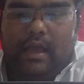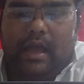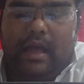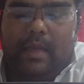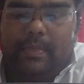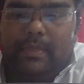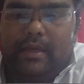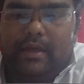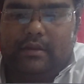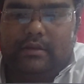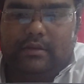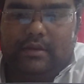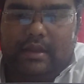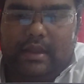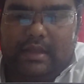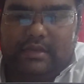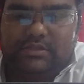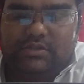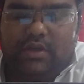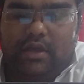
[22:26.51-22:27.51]
and then
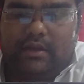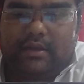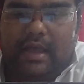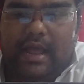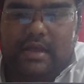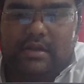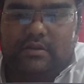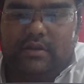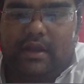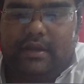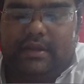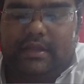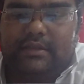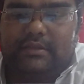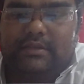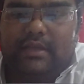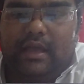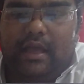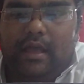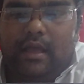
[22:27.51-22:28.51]
next you are
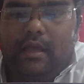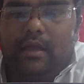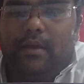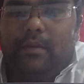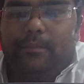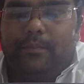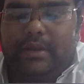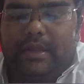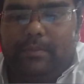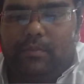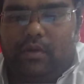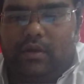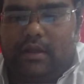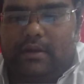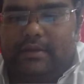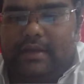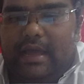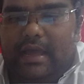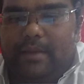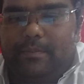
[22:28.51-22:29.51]
calculating the
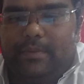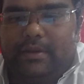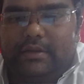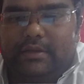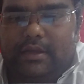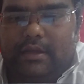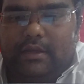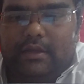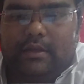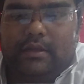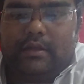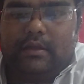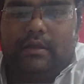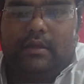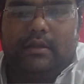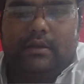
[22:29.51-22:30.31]
premolar diameter,